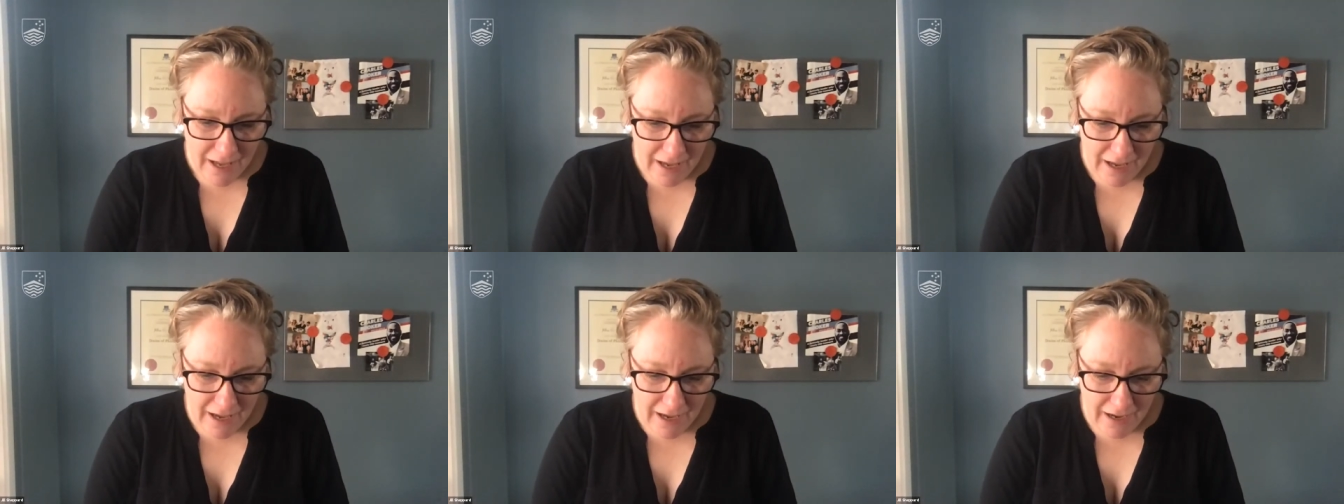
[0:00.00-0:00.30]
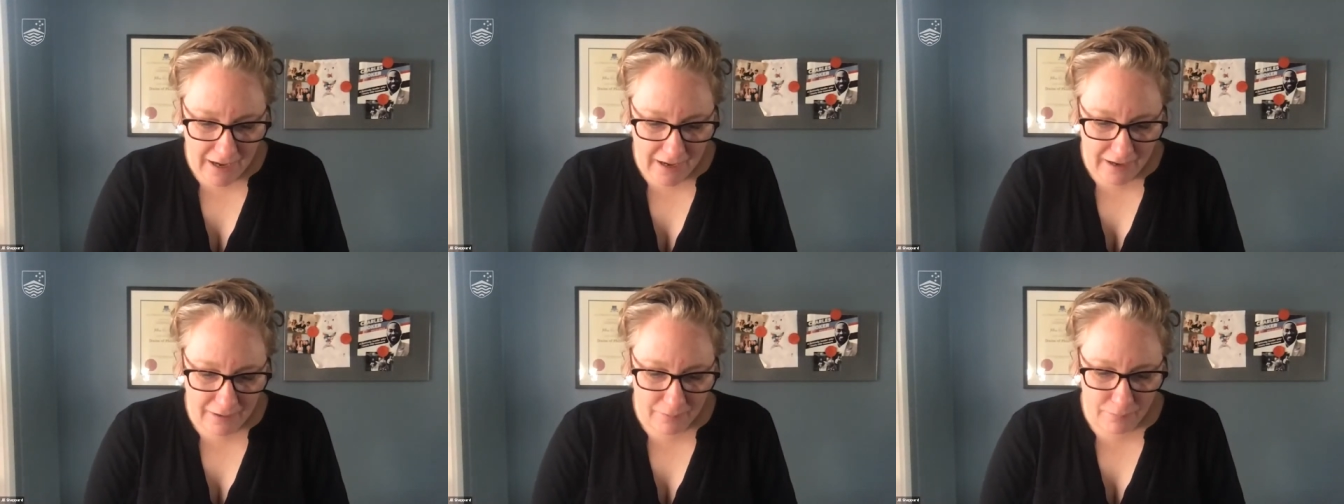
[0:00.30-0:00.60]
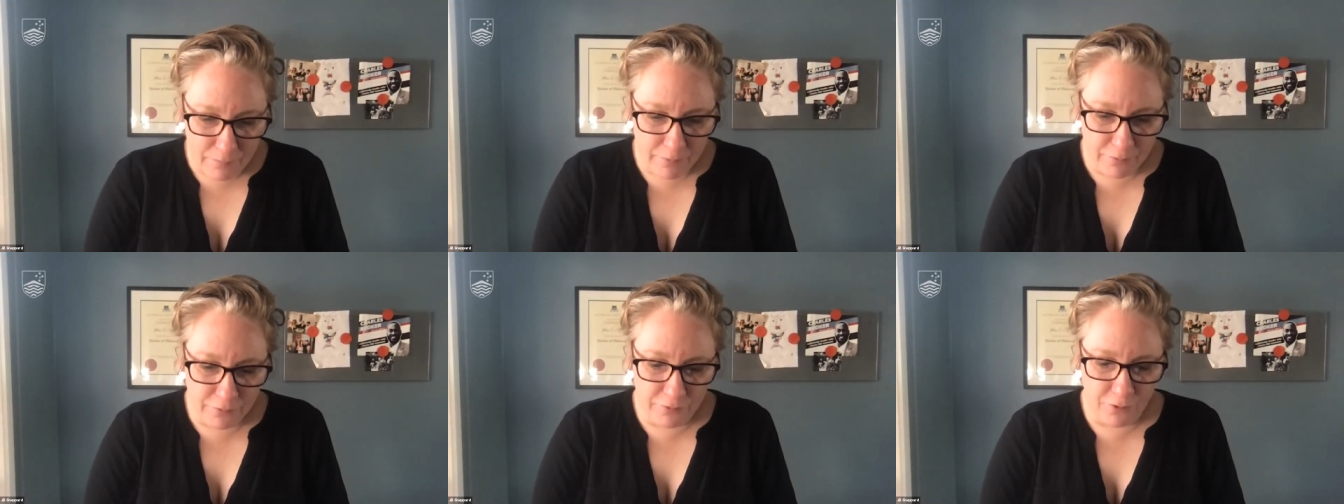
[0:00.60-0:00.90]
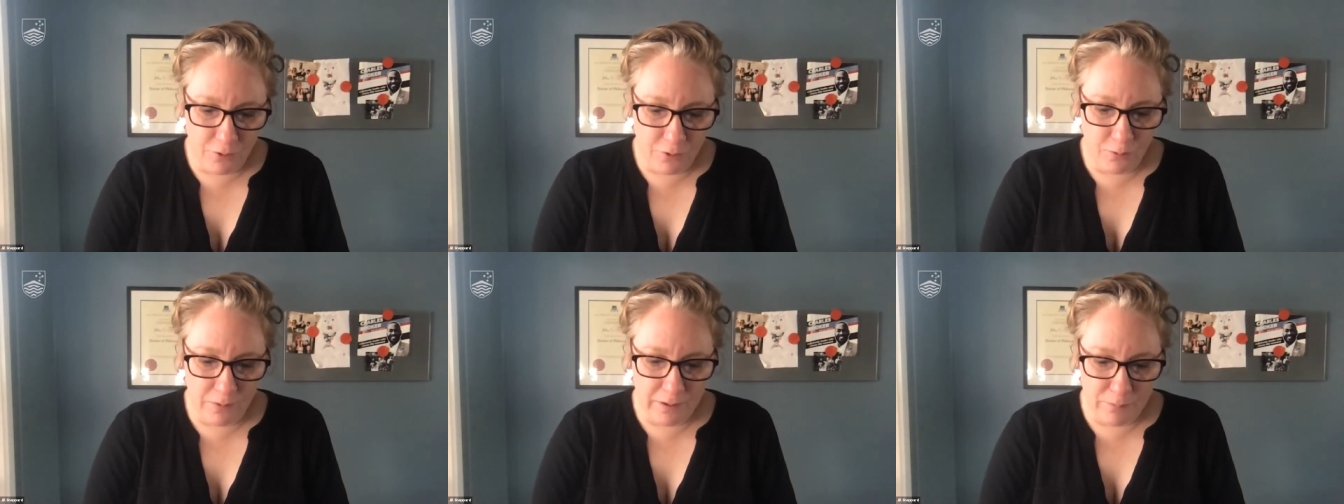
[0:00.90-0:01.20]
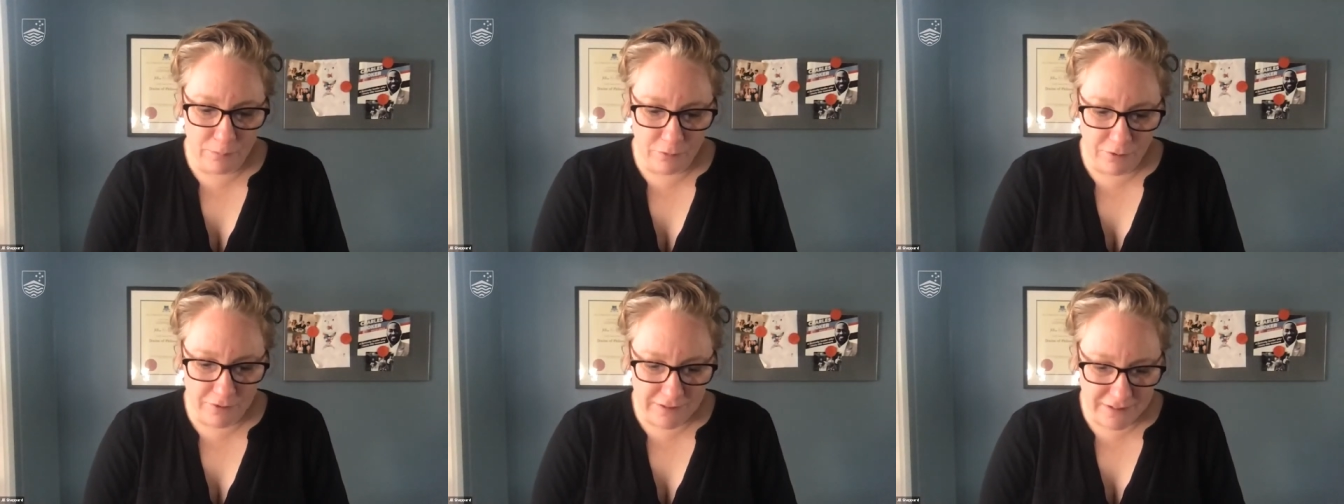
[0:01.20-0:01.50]
Uh, before we
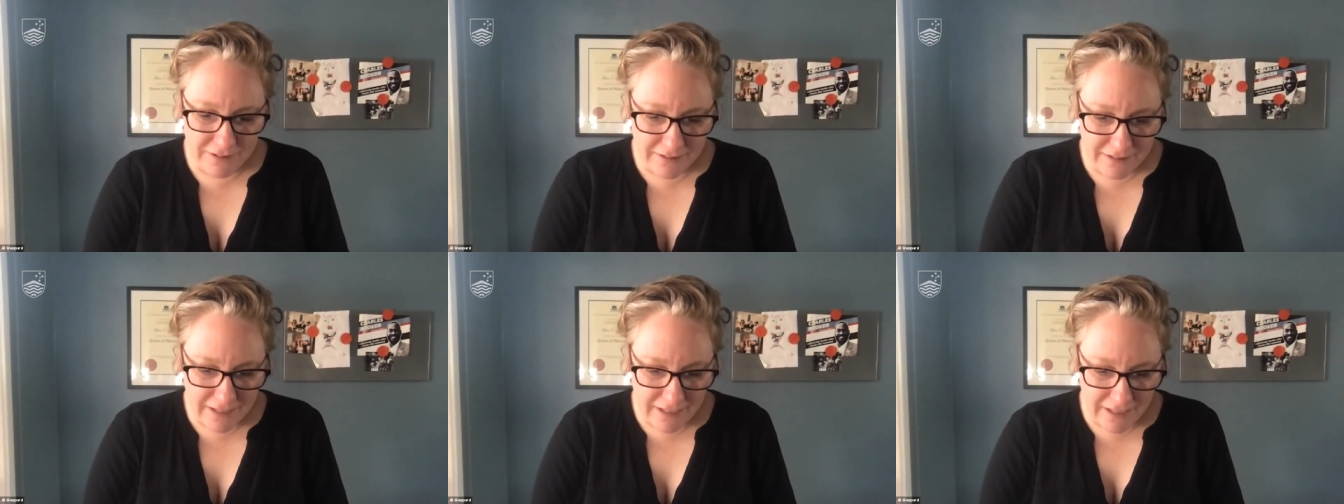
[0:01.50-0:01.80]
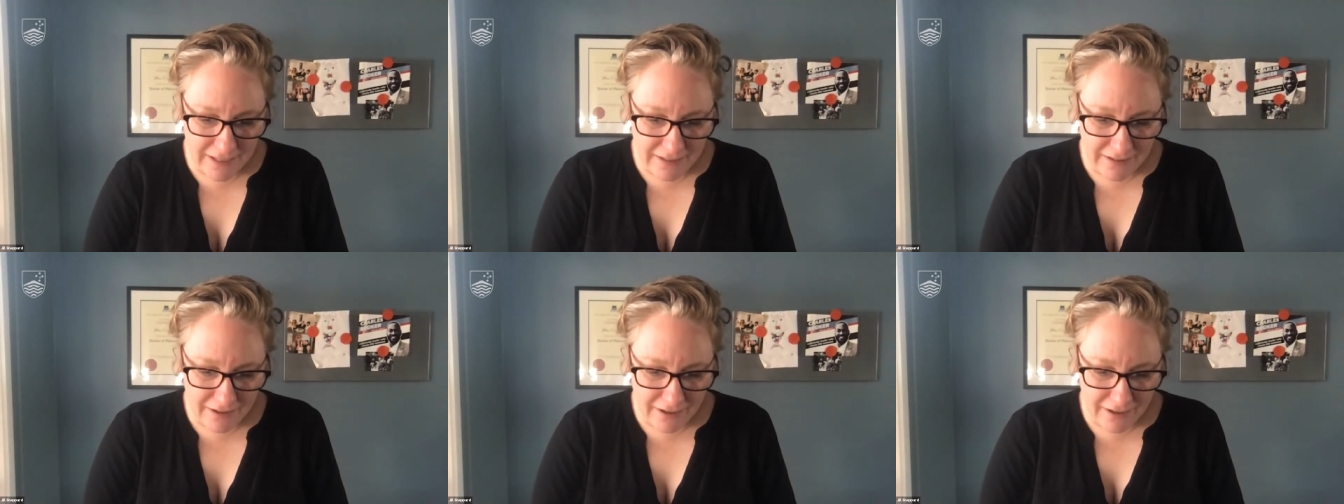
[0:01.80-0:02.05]
proceed,